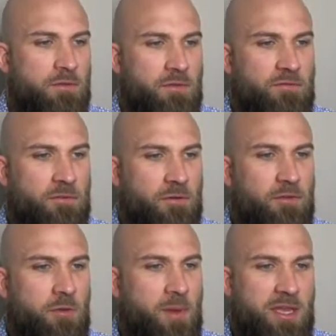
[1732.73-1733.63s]
for a
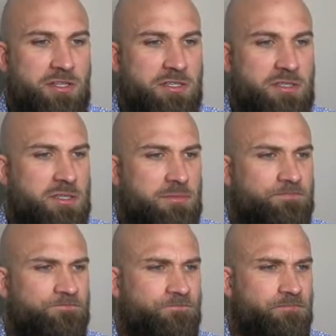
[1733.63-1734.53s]
few pages.
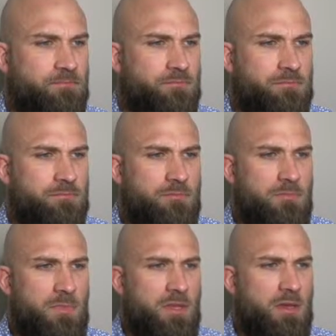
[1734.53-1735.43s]

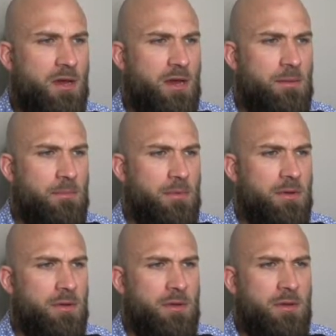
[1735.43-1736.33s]

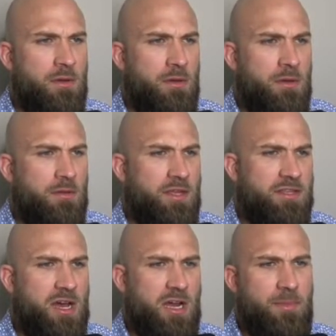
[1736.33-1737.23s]
They
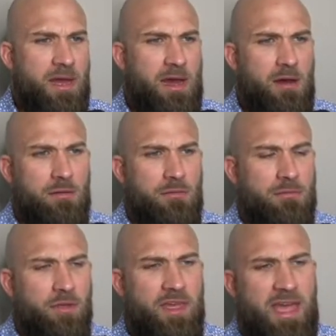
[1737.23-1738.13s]
talk about,
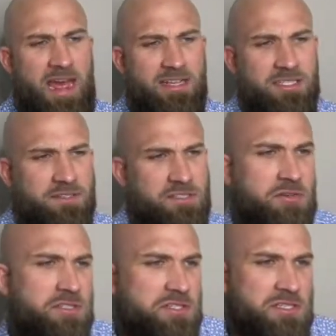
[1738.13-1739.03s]
they ask, is
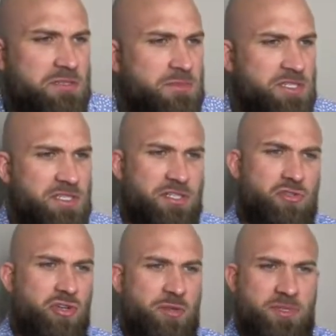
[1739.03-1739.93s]
narcissism just extreme